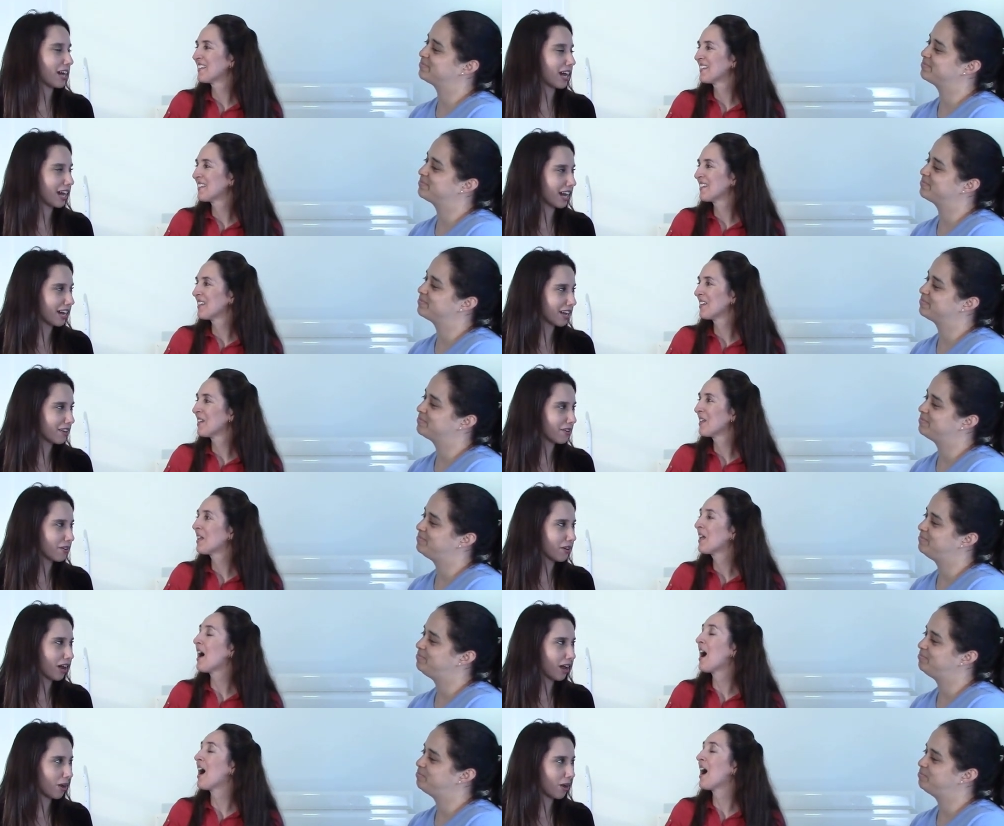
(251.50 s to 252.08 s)
Speaker 1: I
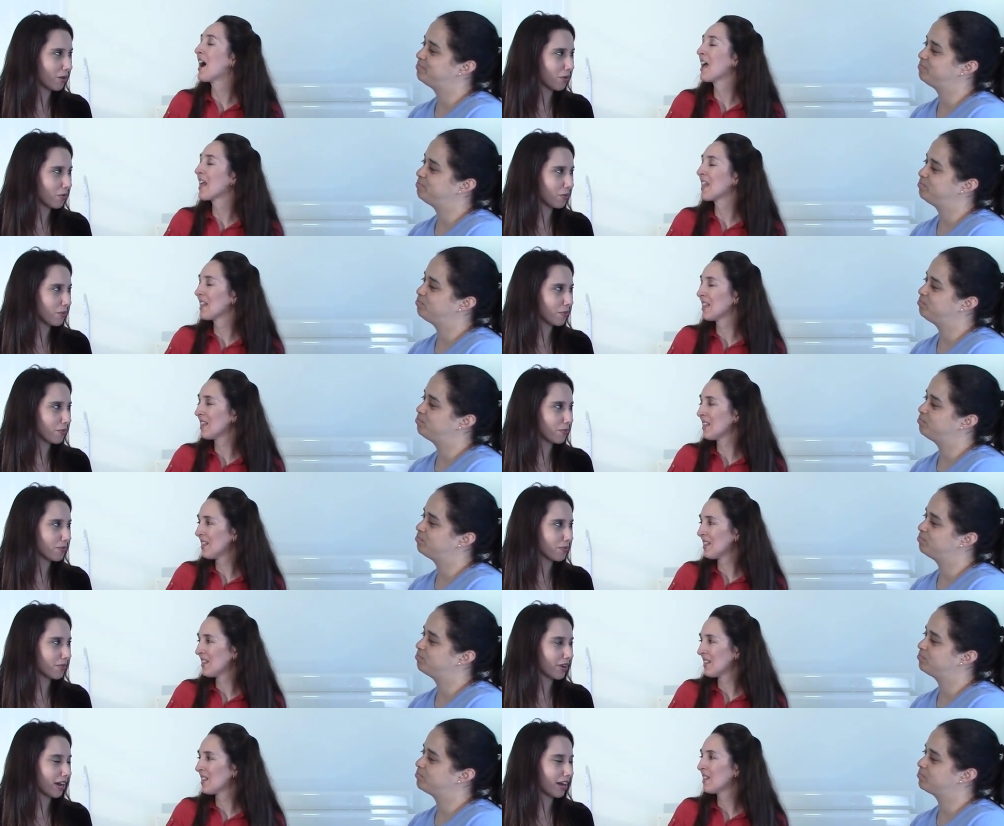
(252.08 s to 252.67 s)

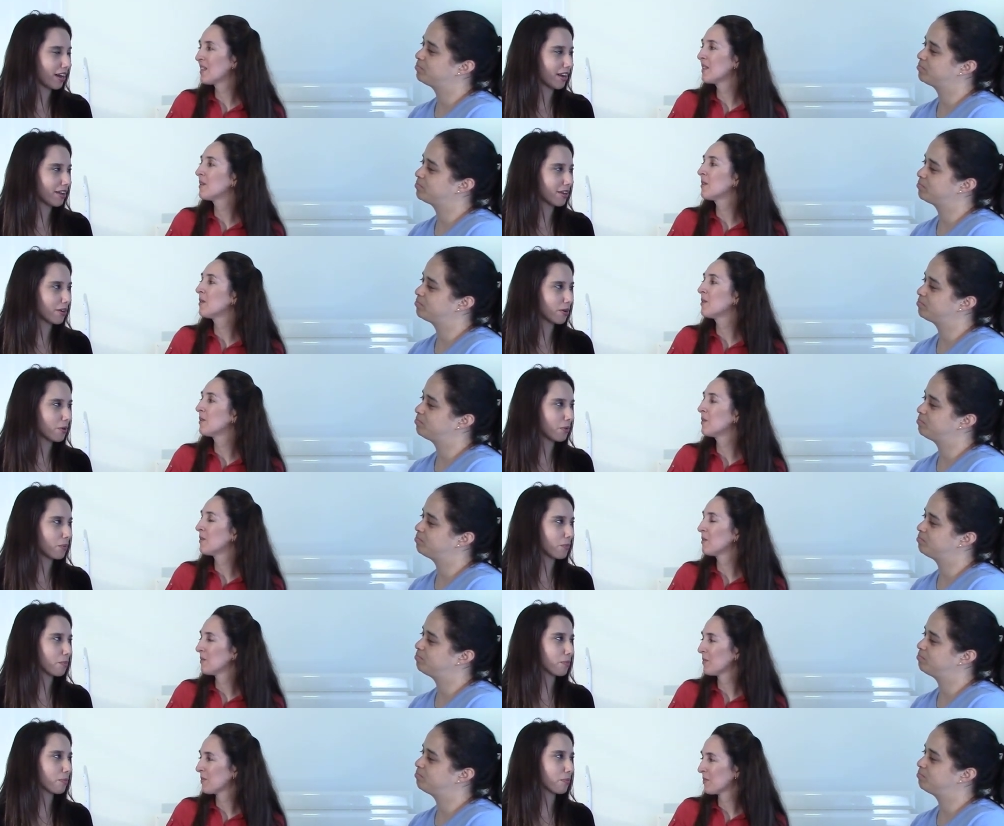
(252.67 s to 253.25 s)
I'll
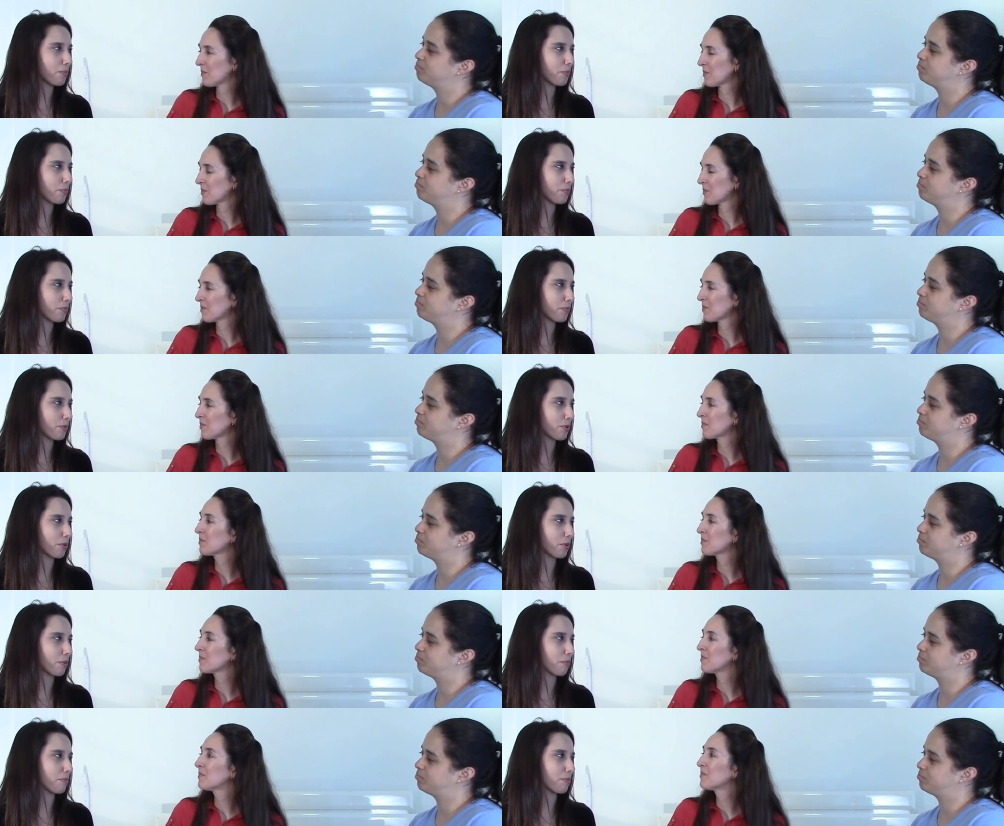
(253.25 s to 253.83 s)
I'll
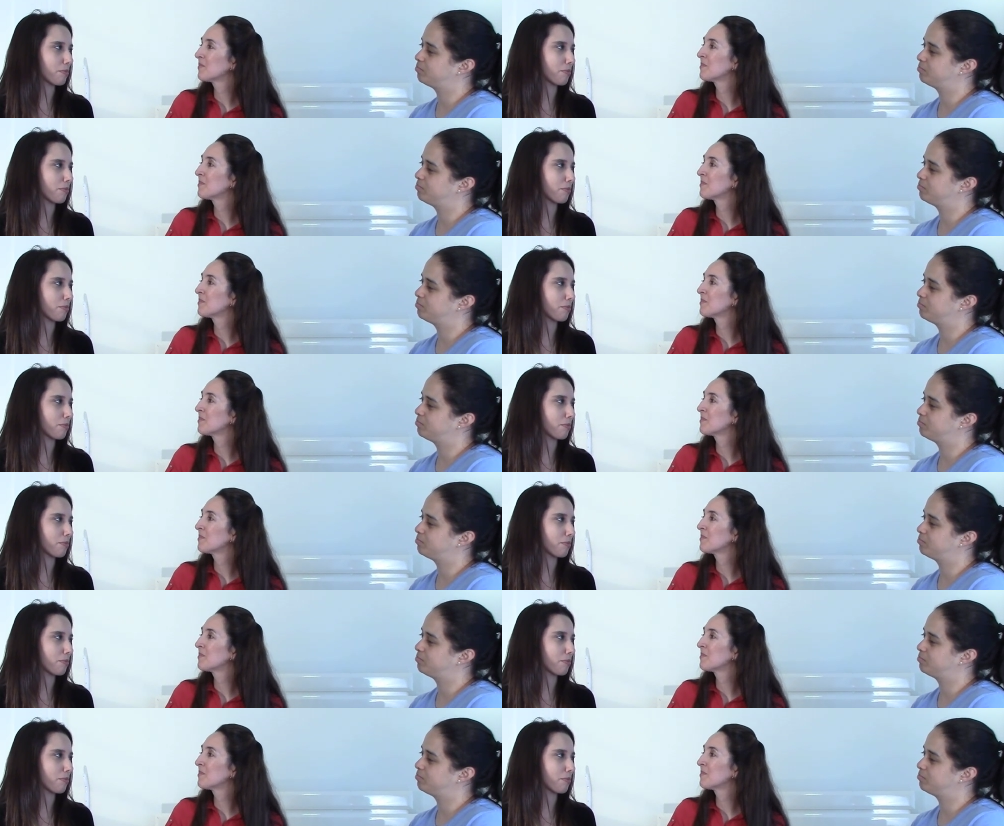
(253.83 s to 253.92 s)
pro,